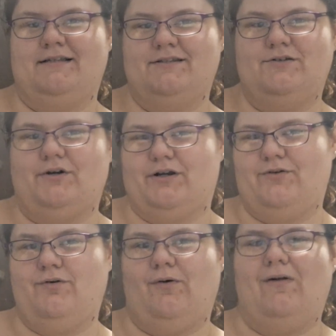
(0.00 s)
in store.
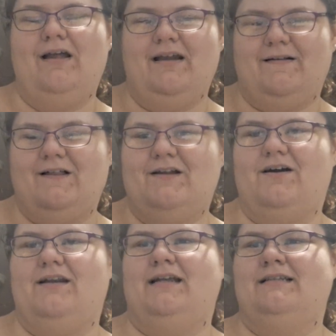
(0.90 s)
Cool. Click
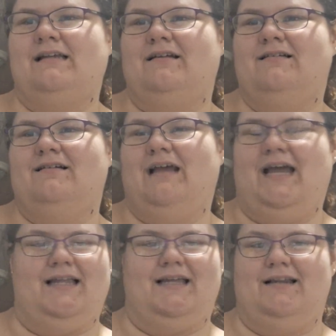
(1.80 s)
on it,
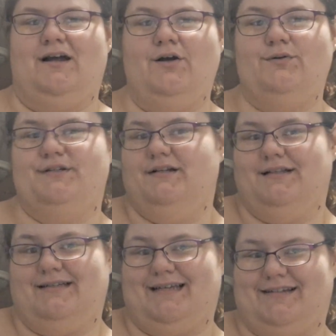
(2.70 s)
and then, oh,
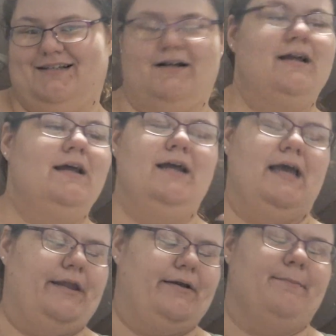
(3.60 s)
suddenly it's out of stock.
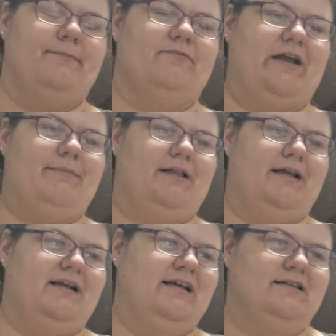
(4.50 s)
Anyway,
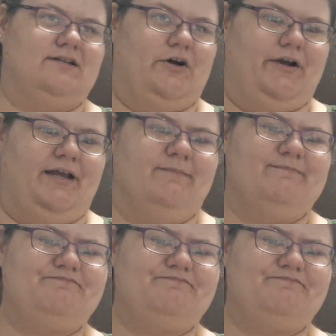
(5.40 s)
rambling, sorry.